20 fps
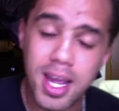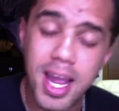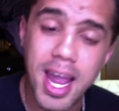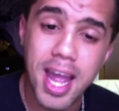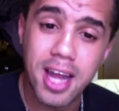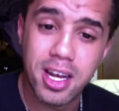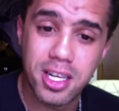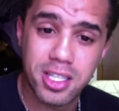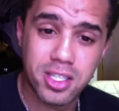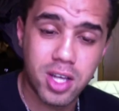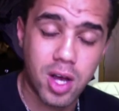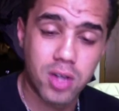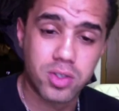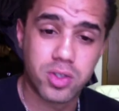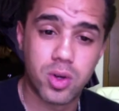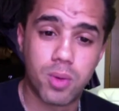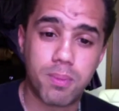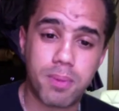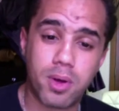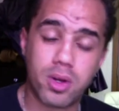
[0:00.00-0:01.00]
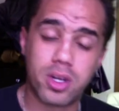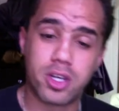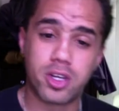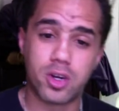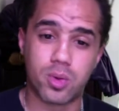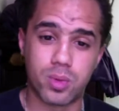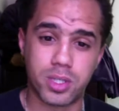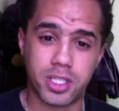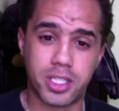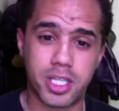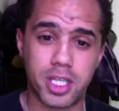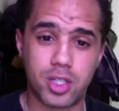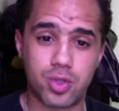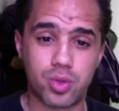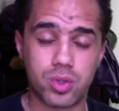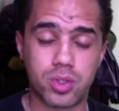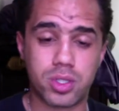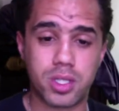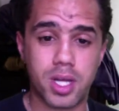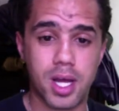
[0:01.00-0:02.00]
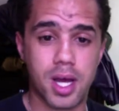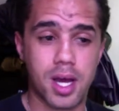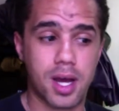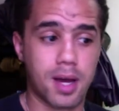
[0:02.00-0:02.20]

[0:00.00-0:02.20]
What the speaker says: and it's also building your residuals